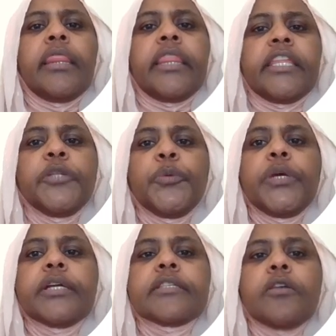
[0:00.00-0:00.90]
The
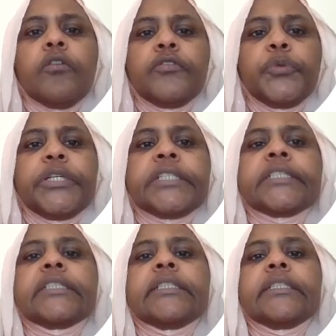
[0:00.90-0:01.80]
network
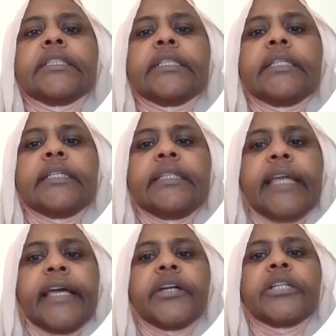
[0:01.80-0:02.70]
software
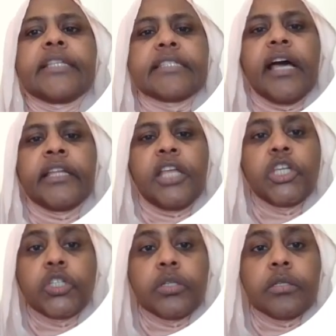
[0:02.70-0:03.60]
layer design
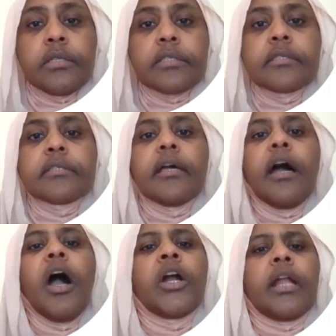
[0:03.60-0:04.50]
issues
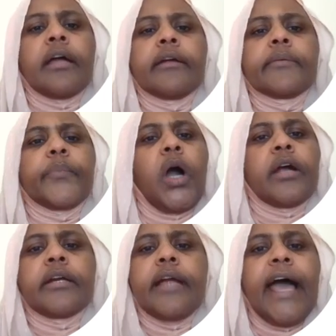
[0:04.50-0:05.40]
are
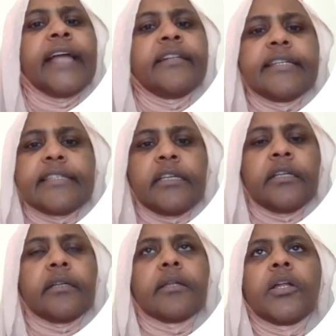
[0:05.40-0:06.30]

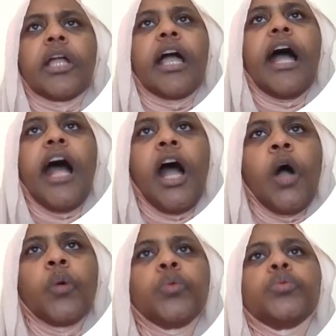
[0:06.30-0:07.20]
addressing
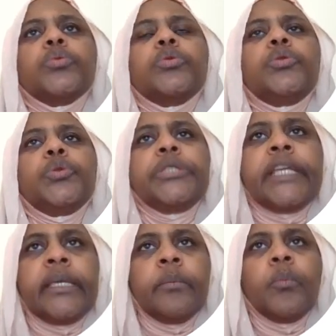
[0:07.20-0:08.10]
how to
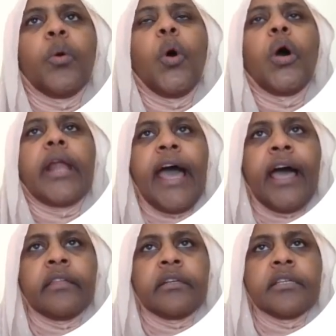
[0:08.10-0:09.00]
name or
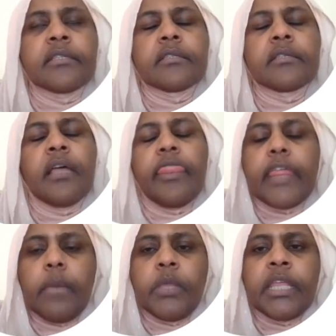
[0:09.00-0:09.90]
address the
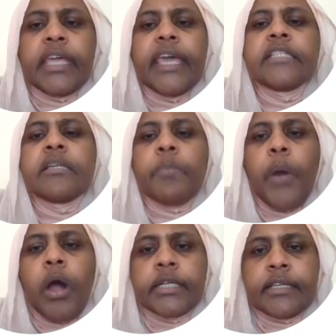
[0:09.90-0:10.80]
communicating
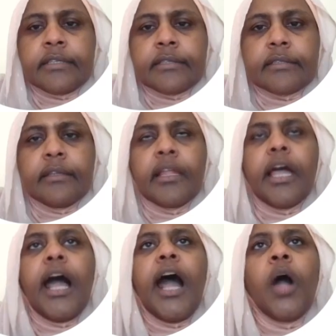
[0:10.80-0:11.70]
parties,
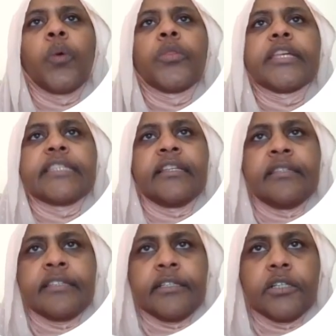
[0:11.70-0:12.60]
how the
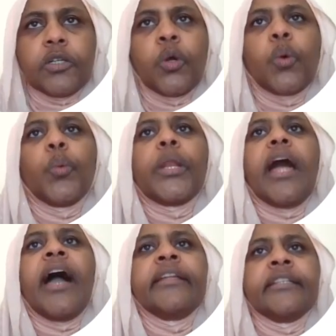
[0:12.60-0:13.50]
sender will
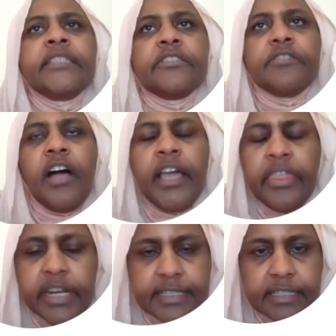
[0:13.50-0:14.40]
identify
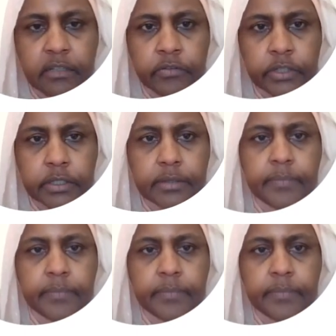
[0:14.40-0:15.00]
the receiver,